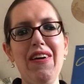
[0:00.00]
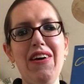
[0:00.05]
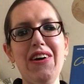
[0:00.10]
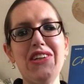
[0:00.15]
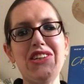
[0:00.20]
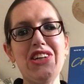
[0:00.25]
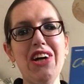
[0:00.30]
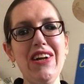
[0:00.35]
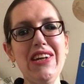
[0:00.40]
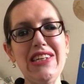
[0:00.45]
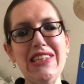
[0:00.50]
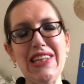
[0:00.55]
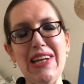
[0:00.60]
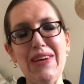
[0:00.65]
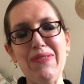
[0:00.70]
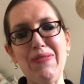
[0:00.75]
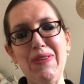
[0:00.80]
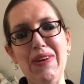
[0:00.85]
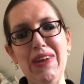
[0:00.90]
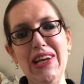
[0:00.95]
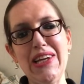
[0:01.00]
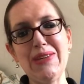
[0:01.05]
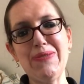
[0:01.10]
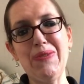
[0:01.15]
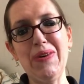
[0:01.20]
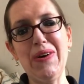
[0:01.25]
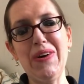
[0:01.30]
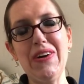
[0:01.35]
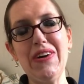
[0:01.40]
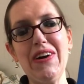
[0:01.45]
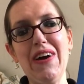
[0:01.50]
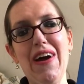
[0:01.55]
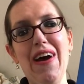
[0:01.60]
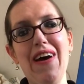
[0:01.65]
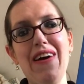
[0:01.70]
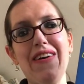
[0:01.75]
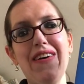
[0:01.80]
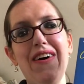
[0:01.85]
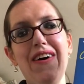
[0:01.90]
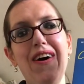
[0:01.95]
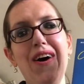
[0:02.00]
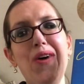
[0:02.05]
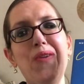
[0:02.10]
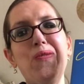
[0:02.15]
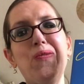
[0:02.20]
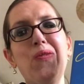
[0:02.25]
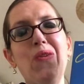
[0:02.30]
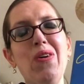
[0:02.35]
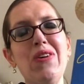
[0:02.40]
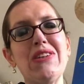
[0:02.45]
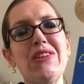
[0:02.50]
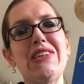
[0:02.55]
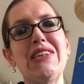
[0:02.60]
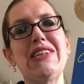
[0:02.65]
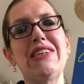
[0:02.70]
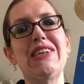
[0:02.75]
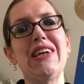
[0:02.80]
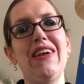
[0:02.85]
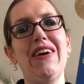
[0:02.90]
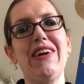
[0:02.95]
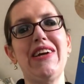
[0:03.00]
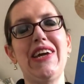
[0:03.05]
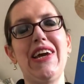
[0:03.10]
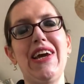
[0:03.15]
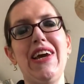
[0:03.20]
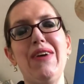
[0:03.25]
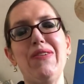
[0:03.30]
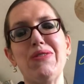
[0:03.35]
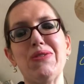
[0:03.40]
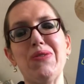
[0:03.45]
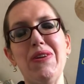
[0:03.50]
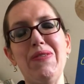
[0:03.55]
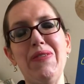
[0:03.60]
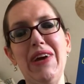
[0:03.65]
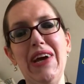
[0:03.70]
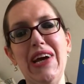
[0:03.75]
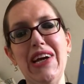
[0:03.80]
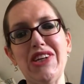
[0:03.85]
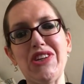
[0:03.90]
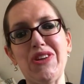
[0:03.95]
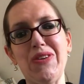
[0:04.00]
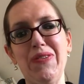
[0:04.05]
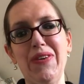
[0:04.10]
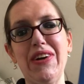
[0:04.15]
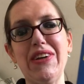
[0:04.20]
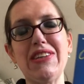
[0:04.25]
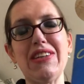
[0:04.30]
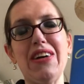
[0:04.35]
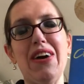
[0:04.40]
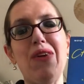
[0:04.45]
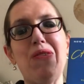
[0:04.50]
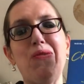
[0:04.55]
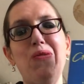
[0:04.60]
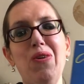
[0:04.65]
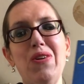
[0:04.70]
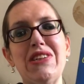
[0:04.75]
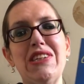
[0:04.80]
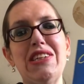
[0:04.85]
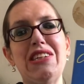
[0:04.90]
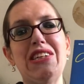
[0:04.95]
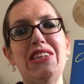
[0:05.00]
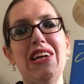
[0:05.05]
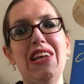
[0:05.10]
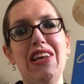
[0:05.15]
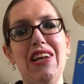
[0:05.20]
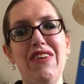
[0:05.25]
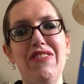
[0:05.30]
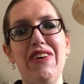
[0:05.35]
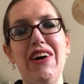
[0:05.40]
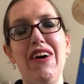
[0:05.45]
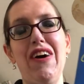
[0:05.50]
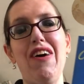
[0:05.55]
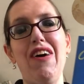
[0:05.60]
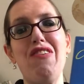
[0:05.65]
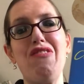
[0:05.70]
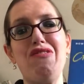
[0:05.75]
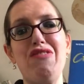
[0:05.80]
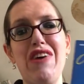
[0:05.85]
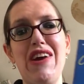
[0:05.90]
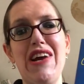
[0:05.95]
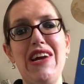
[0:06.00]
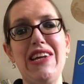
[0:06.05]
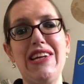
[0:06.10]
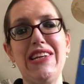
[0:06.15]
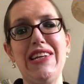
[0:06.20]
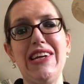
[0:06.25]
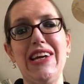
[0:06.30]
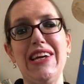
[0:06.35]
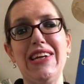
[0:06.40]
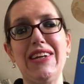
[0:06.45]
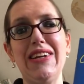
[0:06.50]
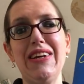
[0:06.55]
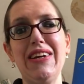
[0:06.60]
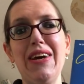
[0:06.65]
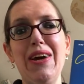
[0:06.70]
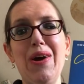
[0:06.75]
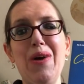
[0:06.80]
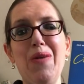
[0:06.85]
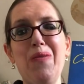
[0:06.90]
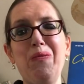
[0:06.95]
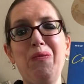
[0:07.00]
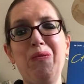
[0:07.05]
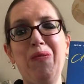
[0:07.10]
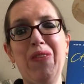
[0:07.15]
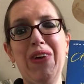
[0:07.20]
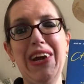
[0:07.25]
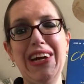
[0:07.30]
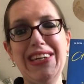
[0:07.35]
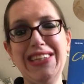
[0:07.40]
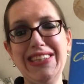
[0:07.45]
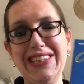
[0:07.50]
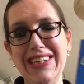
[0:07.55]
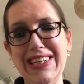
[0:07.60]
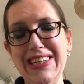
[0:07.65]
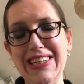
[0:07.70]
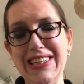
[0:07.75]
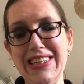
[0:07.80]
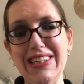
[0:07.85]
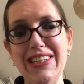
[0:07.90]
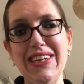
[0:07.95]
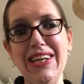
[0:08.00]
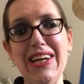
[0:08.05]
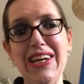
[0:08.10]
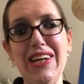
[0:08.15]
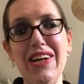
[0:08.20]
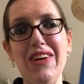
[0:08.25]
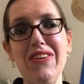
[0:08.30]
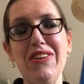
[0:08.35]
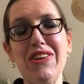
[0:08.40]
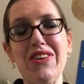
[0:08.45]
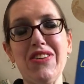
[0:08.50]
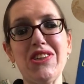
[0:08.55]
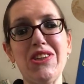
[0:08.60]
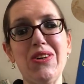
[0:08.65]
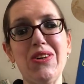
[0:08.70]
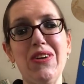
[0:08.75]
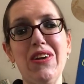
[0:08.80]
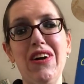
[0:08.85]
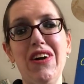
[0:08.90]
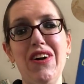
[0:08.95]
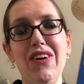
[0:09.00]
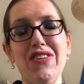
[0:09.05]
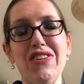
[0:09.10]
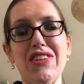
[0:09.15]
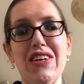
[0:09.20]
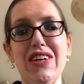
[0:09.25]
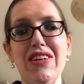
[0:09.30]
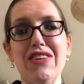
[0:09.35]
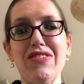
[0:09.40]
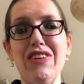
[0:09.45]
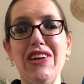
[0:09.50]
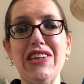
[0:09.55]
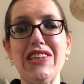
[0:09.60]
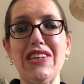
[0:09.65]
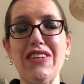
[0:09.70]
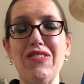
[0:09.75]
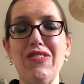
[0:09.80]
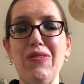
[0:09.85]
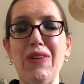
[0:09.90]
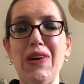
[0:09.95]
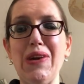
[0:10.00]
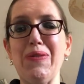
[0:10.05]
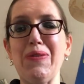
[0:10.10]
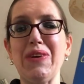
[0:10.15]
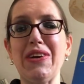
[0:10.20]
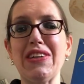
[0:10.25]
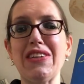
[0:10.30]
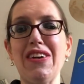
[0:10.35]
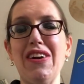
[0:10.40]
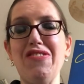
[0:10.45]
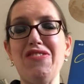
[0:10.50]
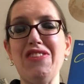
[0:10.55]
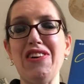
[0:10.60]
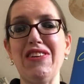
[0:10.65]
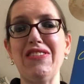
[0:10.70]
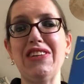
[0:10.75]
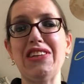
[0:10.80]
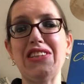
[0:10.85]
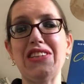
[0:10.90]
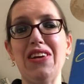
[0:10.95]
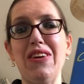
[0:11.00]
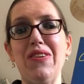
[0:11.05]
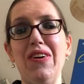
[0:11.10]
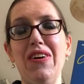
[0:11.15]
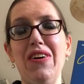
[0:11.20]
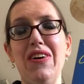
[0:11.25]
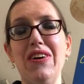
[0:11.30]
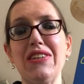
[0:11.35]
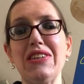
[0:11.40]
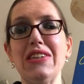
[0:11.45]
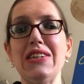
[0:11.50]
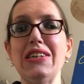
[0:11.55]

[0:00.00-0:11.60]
Charlie's lent me this book and I wanted to like it. It was one of my extra books. I wanted to love it. I really did. But I didn't. It only got 2.5 stars rating for me because I found it so hard.